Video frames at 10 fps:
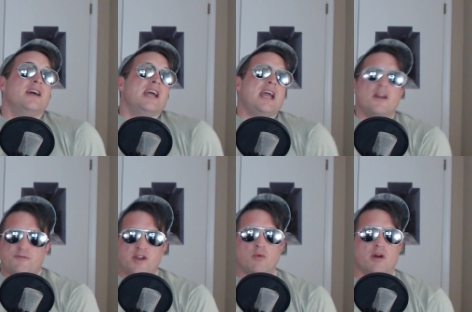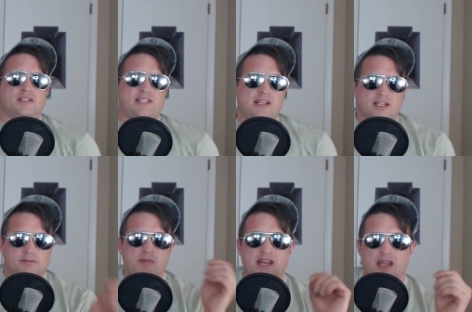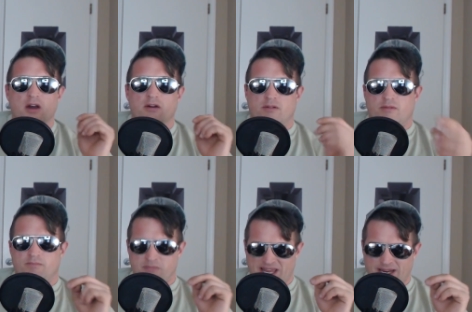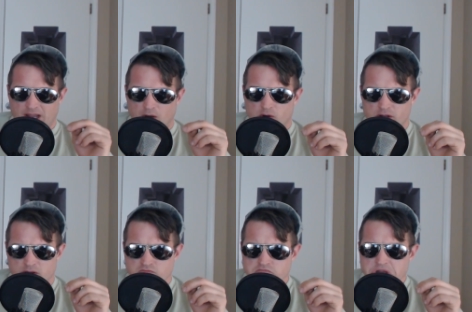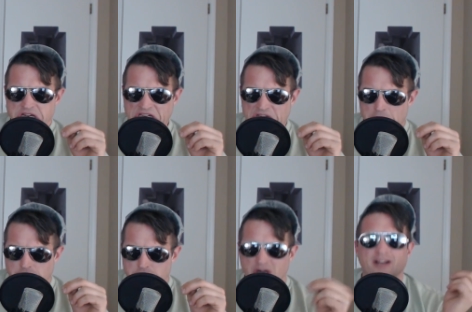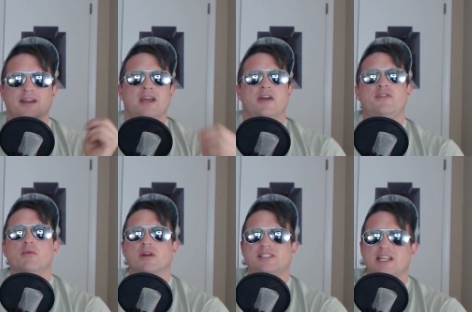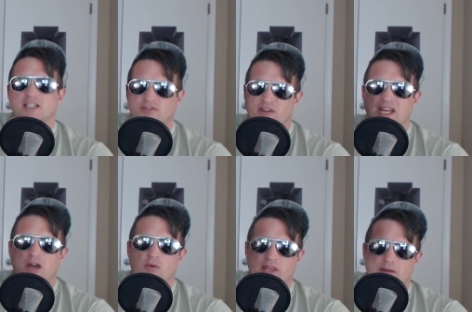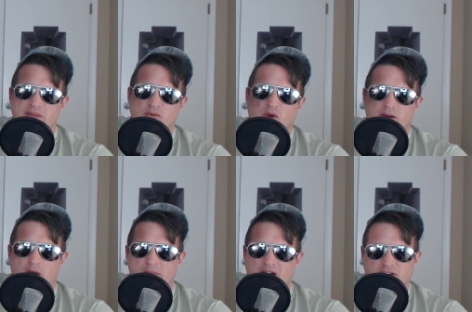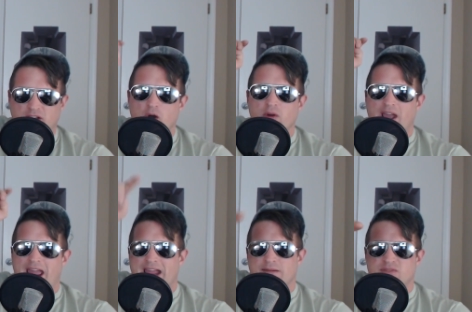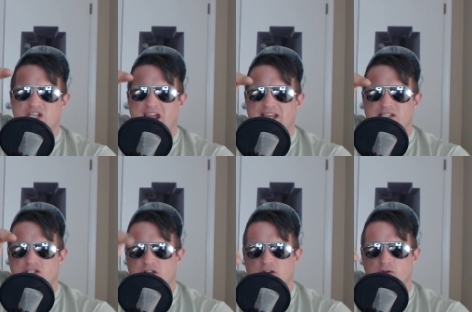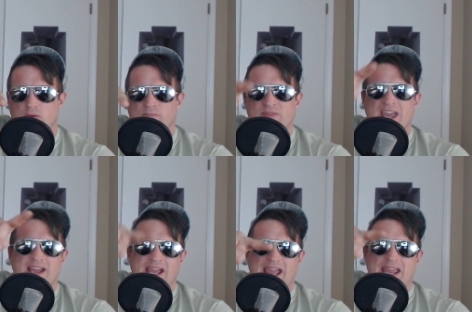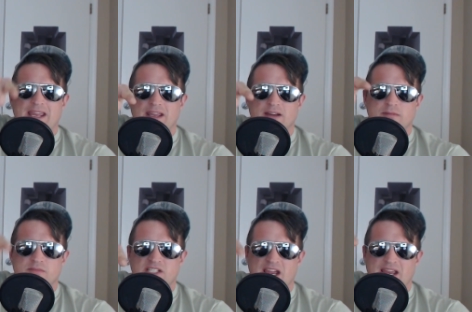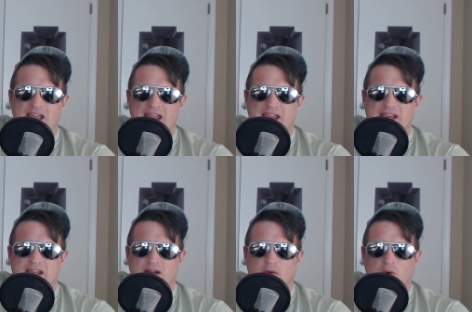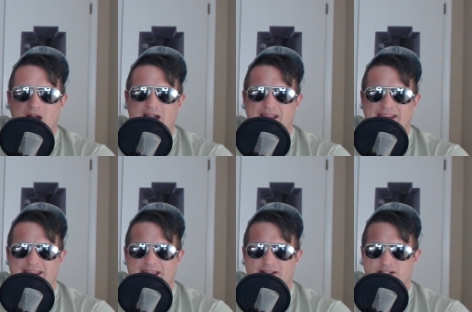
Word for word: If you want to see this video, video, video, if you want to see this video without me running my mouth, go to AMJ's2, A-M-J-A-Y-E-S